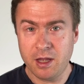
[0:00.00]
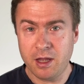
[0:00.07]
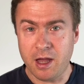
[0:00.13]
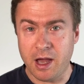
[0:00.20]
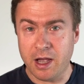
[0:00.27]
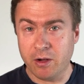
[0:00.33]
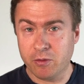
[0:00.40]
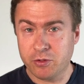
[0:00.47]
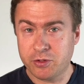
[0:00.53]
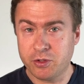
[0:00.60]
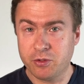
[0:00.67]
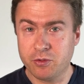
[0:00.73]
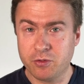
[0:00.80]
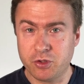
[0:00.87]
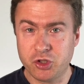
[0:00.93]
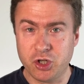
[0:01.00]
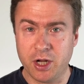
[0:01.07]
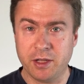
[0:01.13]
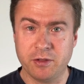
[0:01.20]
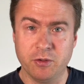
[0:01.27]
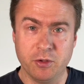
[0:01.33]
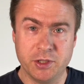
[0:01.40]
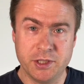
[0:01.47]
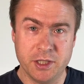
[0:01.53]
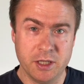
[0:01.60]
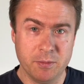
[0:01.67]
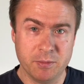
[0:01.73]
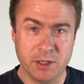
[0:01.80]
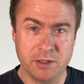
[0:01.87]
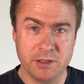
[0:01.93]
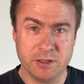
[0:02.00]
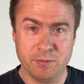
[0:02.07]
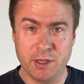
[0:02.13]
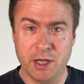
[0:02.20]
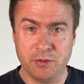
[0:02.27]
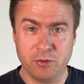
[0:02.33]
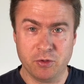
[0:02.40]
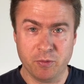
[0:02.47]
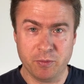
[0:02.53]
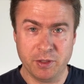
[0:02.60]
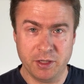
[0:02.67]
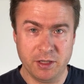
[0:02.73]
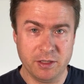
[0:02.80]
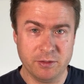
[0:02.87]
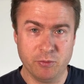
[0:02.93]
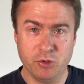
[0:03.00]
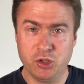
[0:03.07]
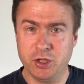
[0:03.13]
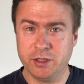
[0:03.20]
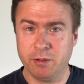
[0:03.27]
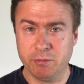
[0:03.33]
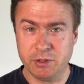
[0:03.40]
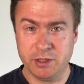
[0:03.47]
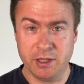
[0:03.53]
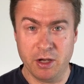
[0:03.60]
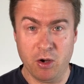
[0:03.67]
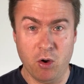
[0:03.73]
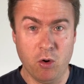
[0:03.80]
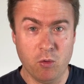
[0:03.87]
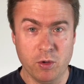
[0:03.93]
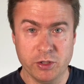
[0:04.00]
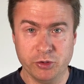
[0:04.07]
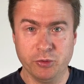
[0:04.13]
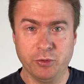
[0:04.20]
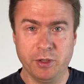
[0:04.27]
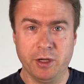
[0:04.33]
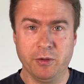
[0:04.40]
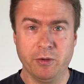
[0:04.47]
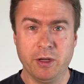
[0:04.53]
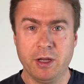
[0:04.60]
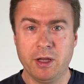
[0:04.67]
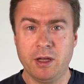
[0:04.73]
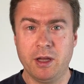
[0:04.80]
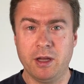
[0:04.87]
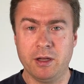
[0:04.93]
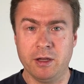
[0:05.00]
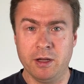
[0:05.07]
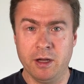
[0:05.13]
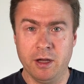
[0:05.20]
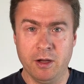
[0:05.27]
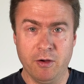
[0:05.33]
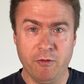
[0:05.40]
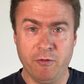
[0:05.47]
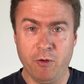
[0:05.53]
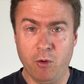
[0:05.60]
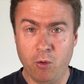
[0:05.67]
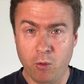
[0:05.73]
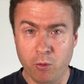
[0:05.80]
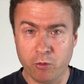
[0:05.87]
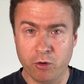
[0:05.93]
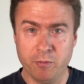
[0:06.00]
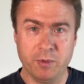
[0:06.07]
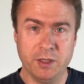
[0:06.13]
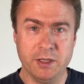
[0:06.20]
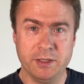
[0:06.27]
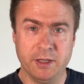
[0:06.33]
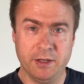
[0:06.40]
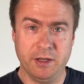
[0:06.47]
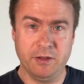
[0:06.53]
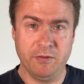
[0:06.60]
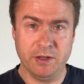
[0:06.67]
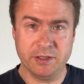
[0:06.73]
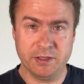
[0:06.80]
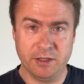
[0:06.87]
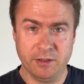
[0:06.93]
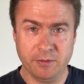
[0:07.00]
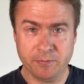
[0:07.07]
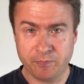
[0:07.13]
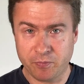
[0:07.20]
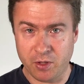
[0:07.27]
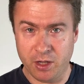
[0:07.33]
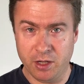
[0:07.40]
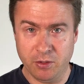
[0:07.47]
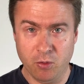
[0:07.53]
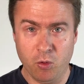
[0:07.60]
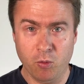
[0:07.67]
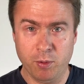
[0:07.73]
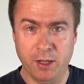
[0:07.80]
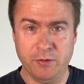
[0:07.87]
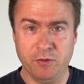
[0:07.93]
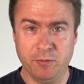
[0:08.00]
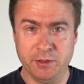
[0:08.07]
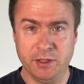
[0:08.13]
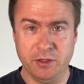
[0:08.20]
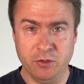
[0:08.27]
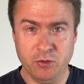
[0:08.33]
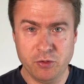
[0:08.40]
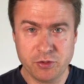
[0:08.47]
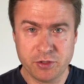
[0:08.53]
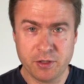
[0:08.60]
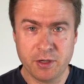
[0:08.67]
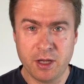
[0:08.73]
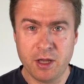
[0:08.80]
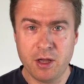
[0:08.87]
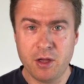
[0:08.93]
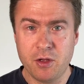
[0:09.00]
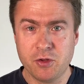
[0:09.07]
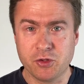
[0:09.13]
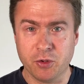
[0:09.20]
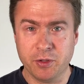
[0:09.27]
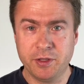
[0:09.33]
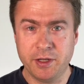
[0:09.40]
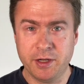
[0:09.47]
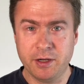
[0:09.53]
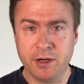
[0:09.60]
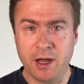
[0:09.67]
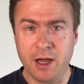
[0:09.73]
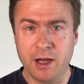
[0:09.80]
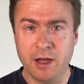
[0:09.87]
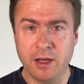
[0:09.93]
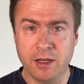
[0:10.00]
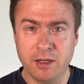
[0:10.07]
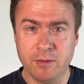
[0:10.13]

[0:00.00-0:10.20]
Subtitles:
I also check the team that is behind the company, which is something I always do now for all companies that I invest in and all platforms they use. So here I